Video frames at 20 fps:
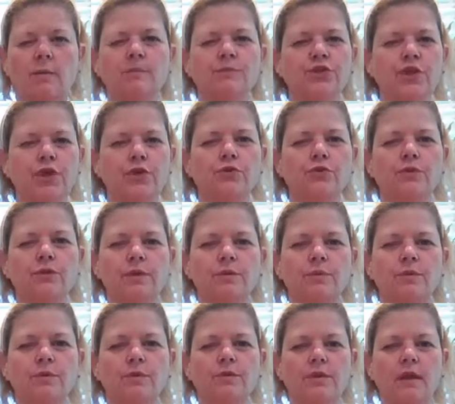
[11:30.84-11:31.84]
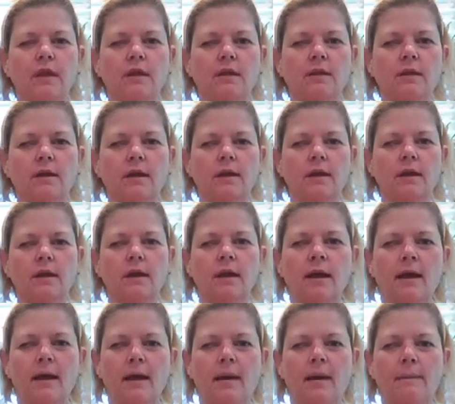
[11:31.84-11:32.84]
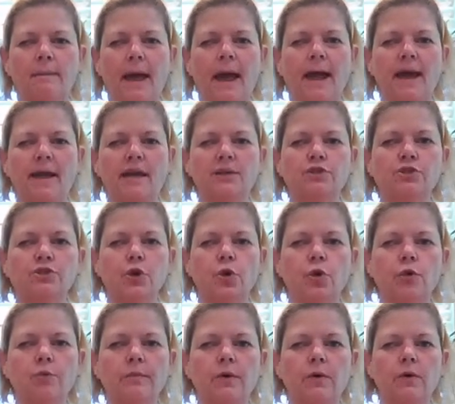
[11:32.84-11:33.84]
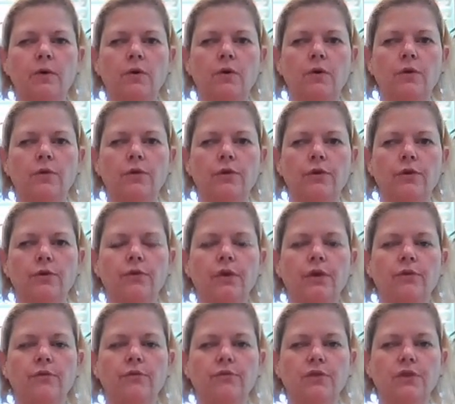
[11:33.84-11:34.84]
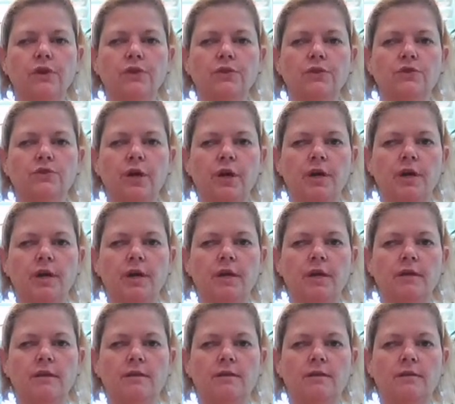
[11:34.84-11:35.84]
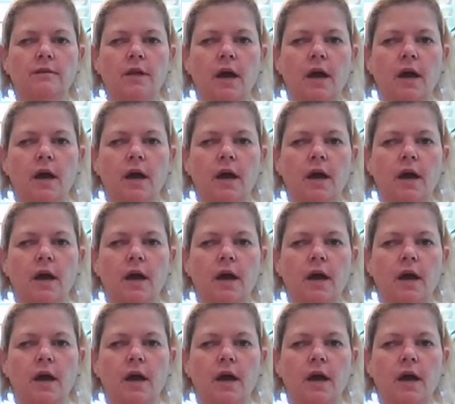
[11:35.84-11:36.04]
Generally, when you think of like packaged oatmeal, they're like freeze-dried